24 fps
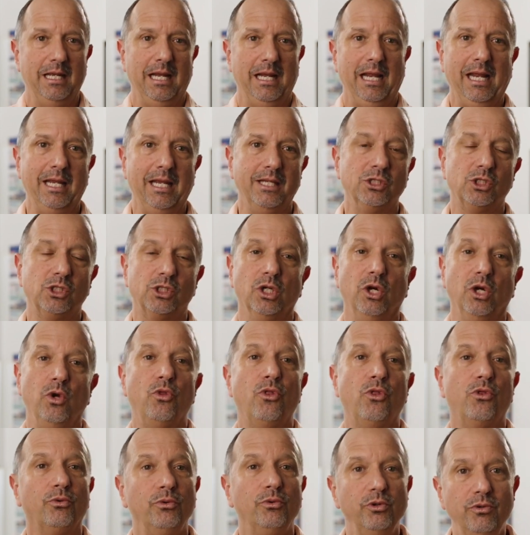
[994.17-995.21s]
And so
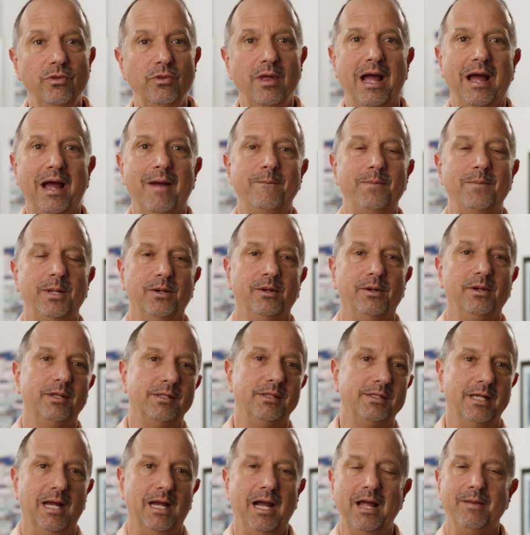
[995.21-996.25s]
through that period of
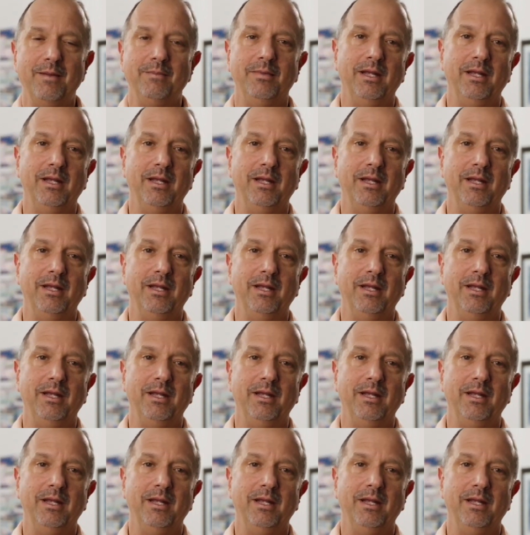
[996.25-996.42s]
time,